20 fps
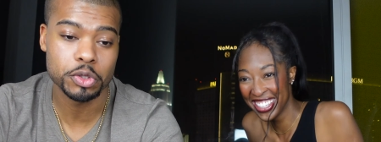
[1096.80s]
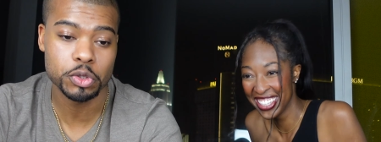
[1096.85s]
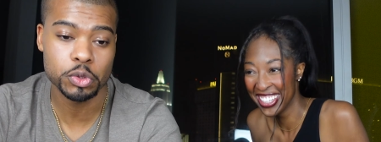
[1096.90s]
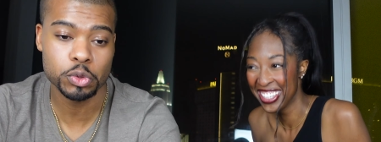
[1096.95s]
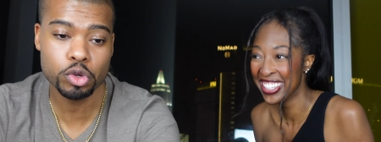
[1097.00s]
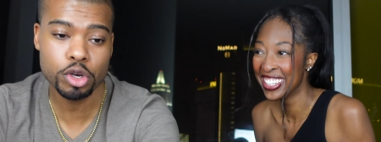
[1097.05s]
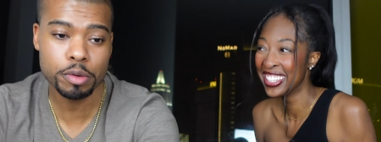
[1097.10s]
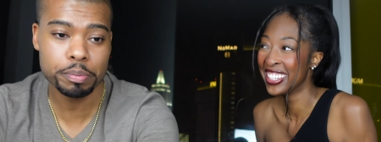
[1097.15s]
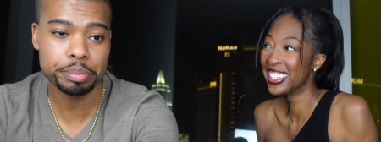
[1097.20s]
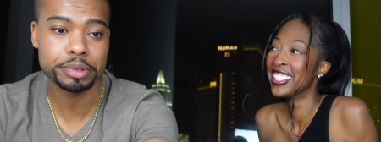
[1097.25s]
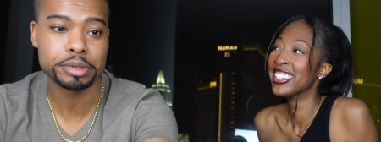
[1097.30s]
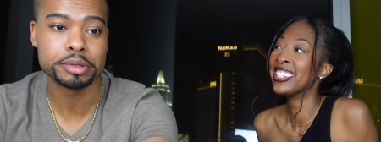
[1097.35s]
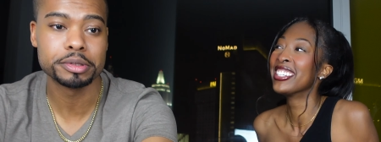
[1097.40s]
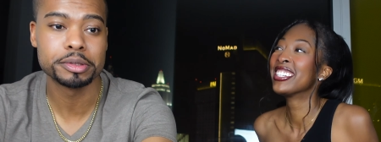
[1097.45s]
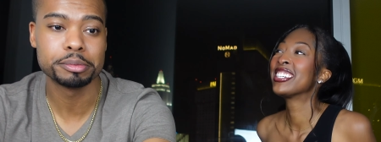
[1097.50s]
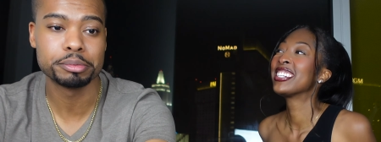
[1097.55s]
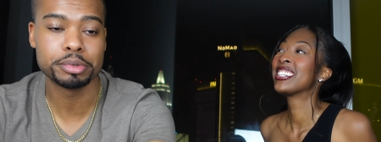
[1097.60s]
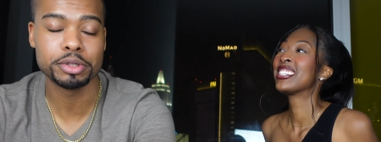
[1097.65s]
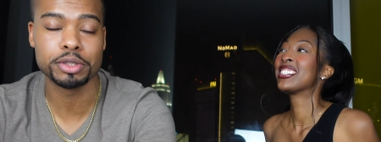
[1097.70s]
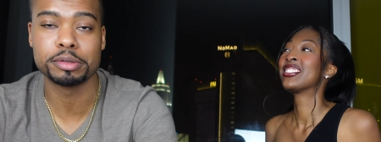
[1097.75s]
Speaker 1: swoop,
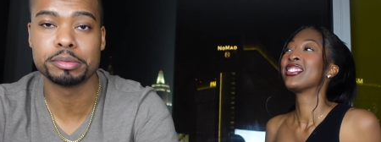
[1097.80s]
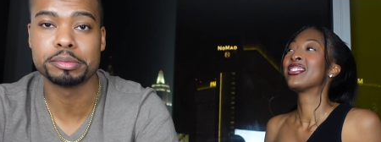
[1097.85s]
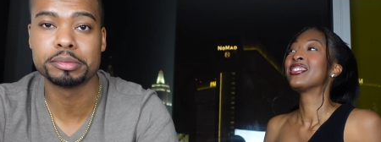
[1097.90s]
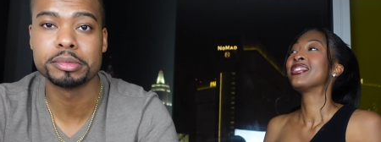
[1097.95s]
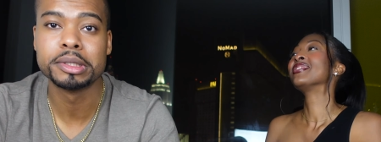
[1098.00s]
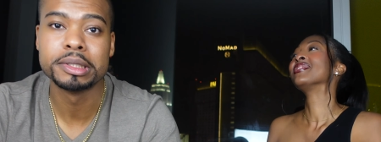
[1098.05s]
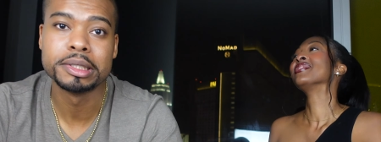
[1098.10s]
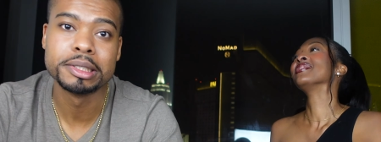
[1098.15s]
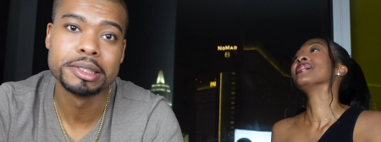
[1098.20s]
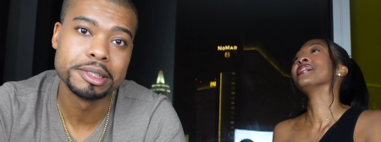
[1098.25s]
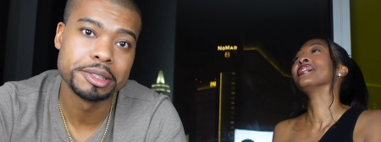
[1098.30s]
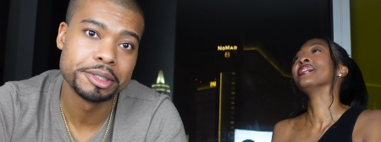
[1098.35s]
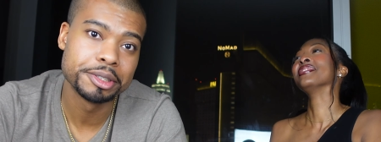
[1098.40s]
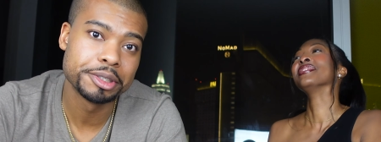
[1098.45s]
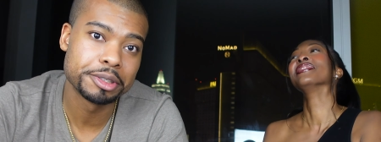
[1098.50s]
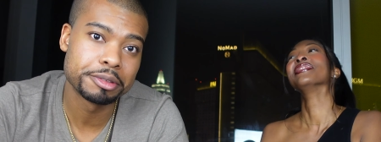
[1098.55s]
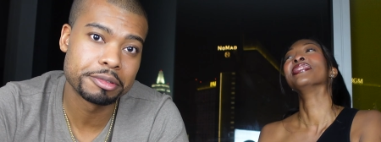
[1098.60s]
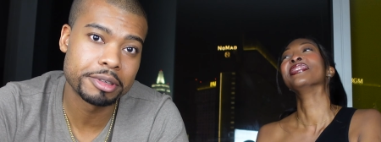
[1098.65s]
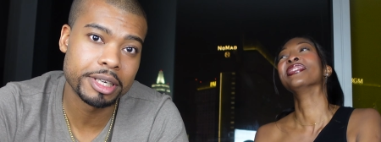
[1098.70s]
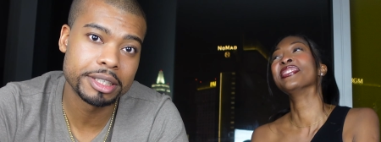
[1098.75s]
boom,
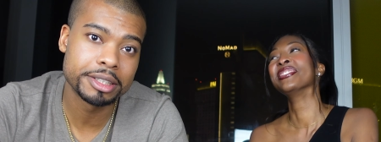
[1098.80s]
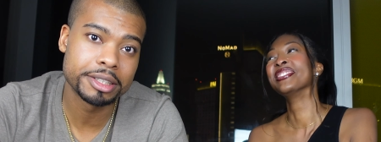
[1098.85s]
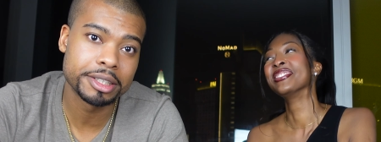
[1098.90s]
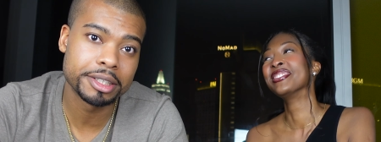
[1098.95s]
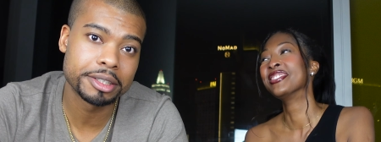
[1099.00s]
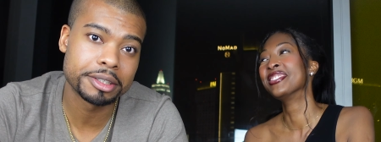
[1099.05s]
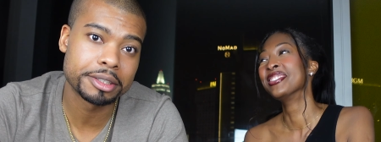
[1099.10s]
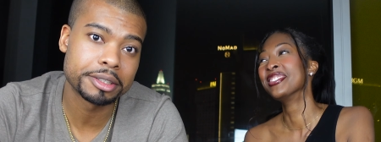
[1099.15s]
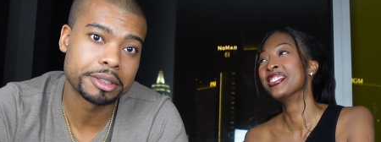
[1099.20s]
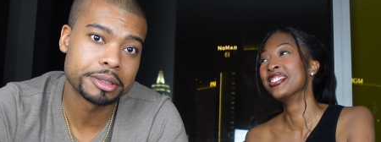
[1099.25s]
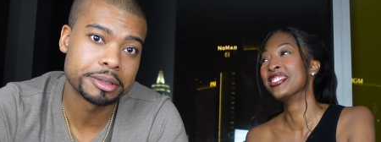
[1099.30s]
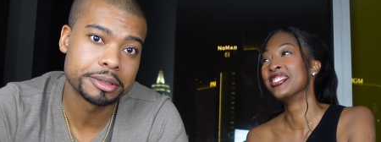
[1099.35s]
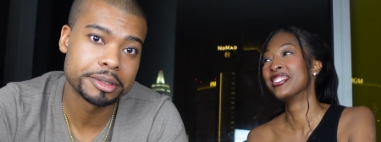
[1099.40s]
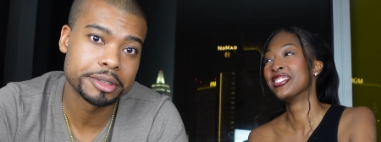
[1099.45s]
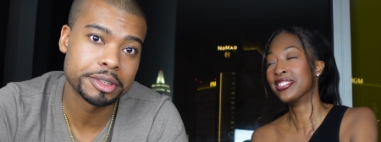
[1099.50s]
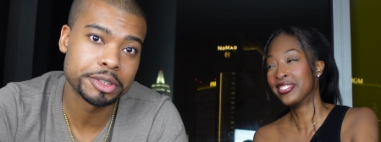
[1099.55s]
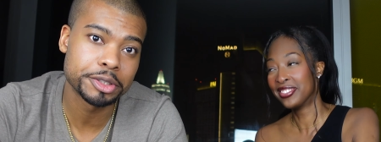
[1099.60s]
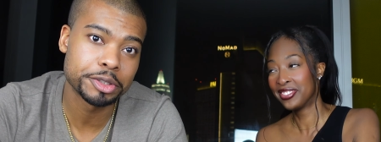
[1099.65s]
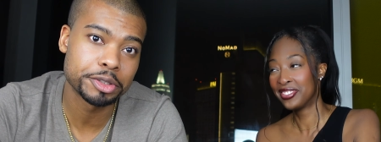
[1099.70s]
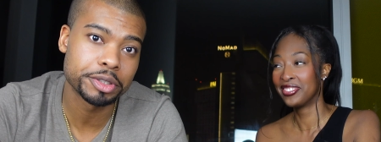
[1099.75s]
right there,
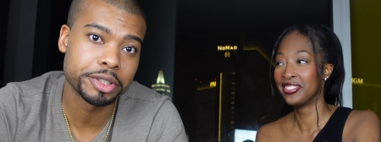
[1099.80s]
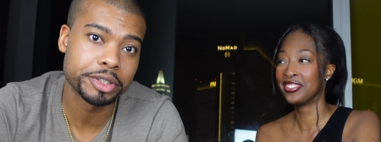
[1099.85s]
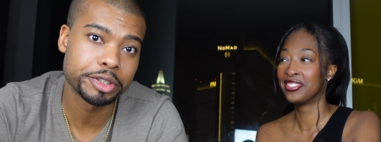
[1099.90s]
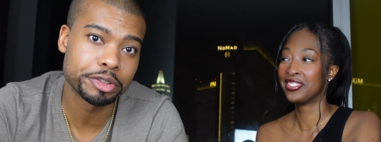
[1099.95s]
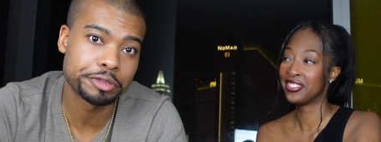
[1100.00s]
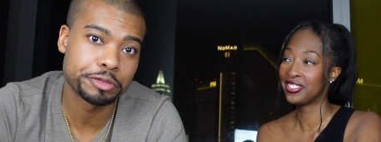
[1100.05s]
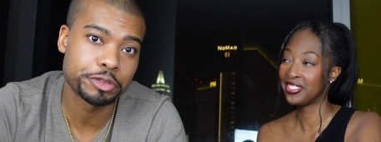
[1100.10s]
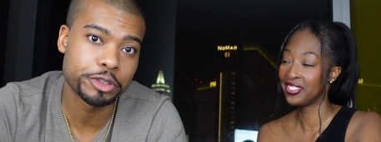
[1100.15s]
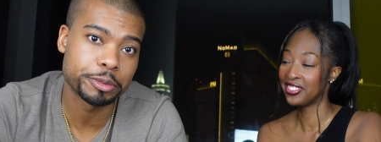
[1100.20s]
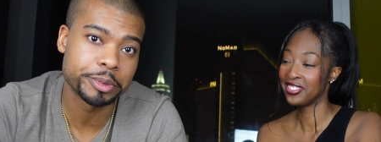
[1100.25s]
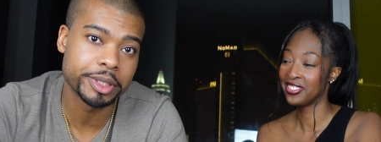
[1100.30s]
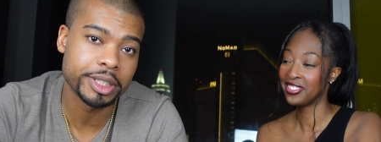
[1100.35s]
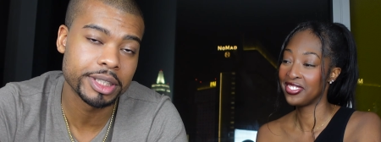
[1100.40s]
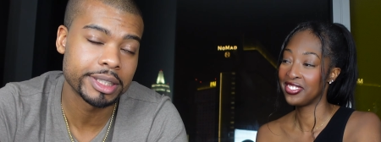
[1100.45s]
here, here for me.